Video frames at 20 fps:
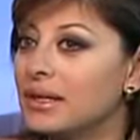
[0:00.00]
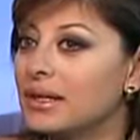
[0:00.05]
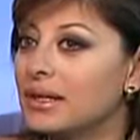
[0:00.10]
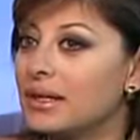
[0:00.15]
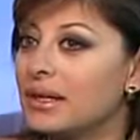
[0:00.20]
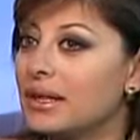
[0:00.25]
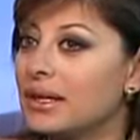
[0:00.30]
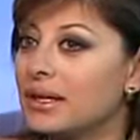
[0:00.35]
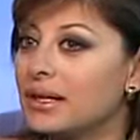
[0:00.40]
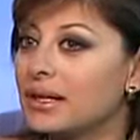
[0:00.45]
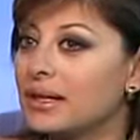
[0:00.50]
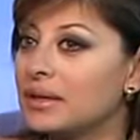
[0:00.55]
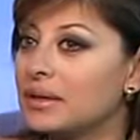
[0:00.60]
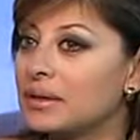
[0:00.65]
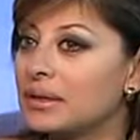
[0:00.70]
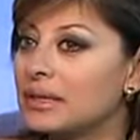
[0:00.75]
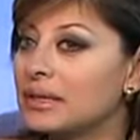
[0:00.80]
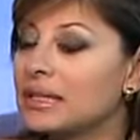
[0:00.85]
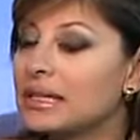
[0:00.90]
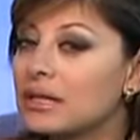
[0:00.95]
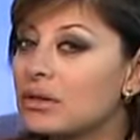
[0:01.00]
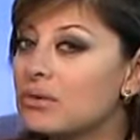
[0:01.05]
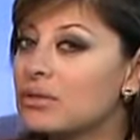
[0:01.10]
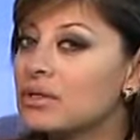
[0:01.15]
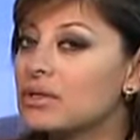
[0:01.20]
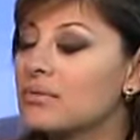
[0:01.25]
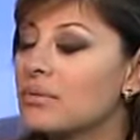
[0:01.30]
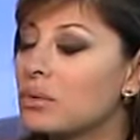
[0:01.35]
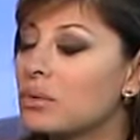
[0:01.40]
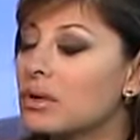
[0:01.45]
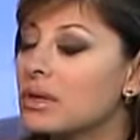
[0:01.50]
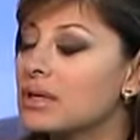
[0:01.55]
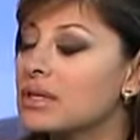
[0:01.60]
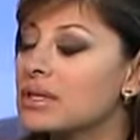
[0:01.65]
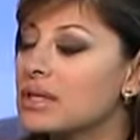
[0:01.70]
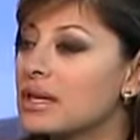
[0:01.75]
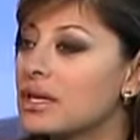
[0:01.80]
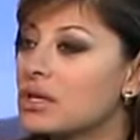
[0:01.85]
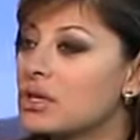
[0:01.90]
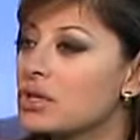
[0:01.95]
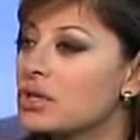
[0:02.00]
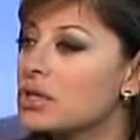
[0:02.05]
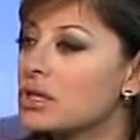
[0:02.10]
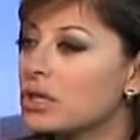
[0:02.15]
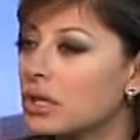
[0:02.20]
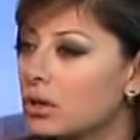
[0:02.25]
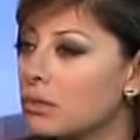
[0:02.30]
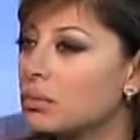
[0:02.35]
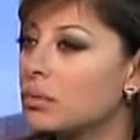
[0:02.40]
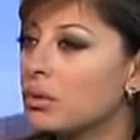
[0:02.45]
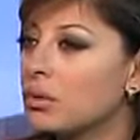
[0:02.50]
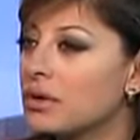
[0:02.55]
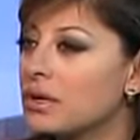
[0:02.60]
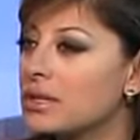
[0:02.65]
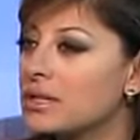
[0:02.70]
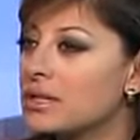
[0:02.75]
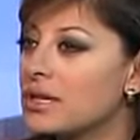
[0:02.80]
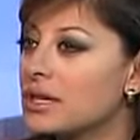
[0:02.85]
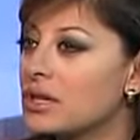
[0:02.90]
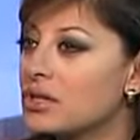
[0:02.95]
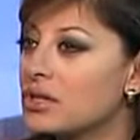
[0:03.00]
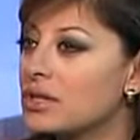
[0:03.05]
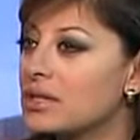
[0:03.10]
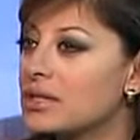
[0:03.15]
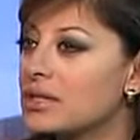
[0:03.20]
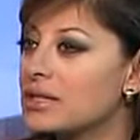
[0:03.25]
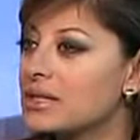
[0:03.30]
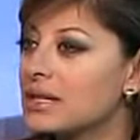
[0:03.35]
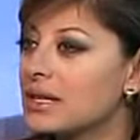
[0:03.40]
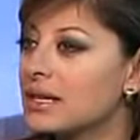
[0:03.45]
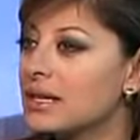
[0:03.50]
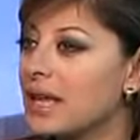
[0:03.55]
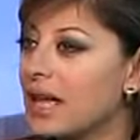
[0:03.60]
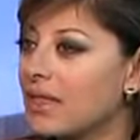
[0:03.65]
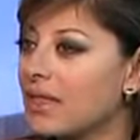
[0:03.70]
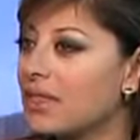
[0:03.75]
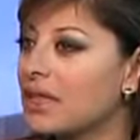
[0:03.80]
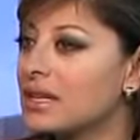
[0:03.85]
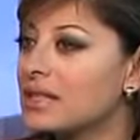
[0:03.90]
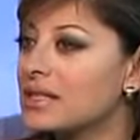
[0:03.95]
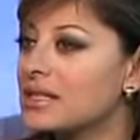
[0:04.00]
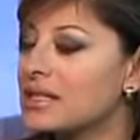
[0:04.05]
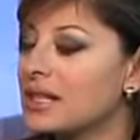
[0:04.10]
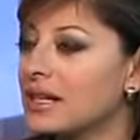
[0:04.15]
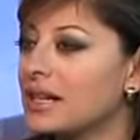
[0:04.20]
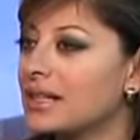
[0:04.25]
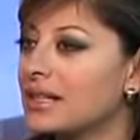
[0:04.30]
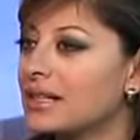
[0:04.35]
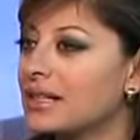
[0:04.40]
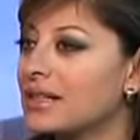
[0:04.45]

uh, leaders of organizations, global organizations, uh, get things done.